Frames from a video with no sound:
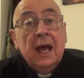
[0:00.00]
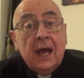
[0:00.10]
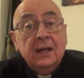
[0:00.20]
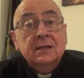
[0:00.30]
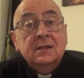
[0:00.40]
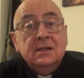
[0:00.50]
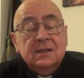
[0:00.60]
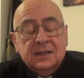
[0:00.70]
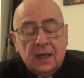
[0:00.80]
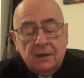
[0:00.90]
and
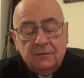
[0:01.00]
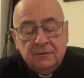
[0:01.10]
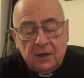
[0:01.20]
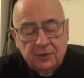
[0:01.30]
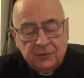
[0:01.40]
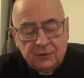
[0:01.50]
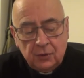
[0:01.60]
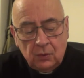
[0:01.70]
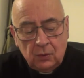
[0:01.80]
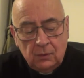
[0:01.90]

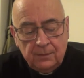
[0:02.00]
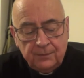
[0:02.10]
self-control.